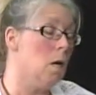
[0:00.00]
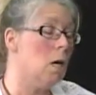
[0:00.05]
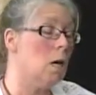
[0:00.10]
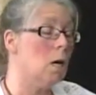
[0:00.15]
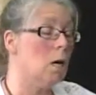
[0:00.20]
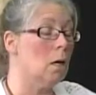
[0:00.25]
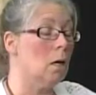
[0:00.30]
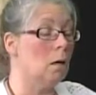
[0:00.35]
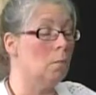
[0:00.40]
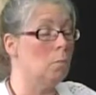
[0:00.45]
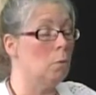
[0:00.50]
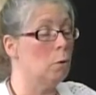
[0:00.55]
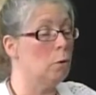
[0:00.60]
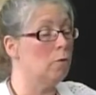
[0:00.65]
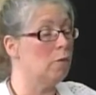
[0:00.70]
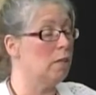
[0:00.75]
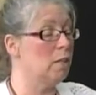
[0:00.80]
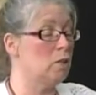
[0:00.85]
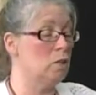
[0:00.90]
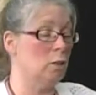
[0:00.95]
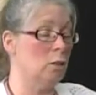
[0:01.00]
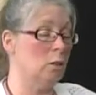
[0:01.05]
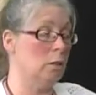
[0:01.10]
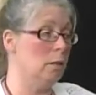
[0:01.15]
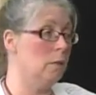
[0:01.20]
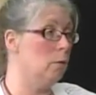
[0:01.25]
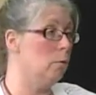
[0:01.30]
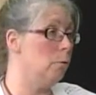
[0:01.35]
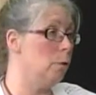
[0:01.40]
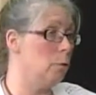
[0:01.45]
Motivational
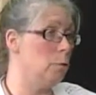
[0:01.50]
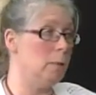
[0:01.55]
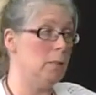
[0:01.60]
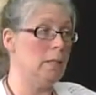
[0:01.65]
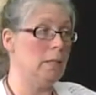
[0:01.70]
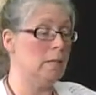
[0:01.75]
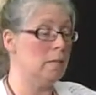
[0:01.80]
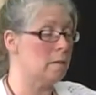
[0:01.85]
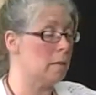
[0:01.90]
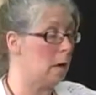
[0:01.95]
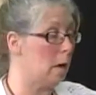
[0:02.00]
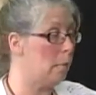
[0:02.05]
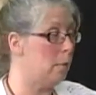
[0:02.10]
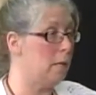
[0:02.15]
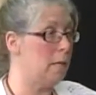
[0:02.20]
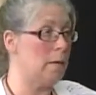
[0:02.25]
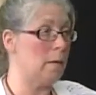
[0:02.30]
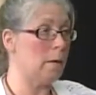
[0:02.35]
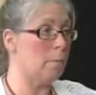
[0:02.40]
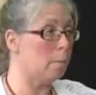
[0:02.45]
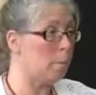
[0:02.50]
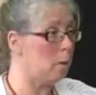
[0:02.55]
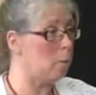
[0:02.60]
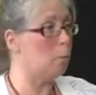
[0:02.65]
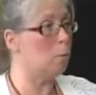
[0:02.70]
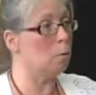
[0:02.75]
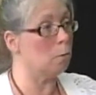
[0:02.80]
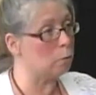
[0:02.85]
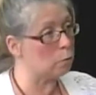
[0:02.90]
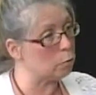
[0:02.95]
interviewing is how we get
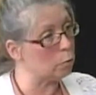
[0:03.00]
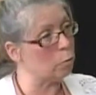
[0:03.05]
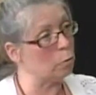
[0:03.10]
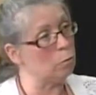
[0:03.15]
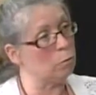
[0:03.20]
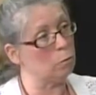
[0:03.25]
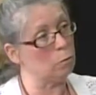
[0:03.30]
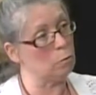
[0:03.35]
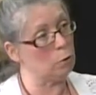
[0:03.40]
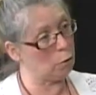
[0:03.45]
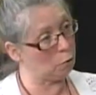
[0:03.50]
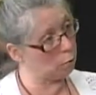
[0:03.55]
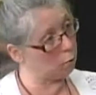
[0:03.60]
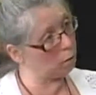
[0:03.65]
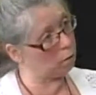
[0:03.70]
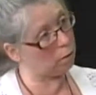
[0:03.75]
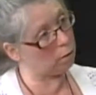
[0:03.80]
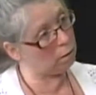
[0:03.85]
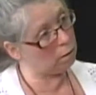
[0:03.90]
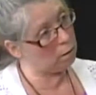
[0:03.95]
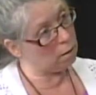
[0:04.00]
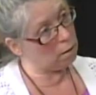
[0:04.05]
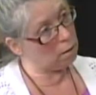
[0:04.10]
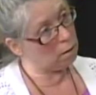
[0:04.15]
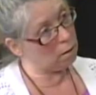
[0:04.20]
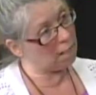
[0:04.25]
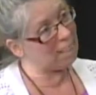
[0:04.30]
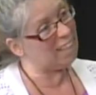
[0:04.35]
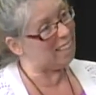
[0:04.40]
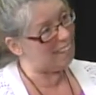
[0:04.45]
people to really
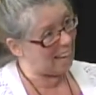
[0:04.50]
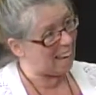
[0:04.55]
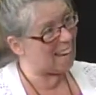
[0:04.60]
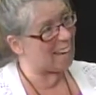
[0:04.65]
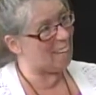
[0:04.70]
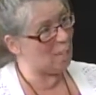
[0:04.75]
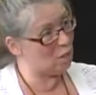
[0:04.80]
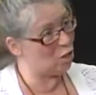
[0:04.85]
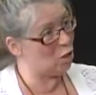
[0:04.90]
engage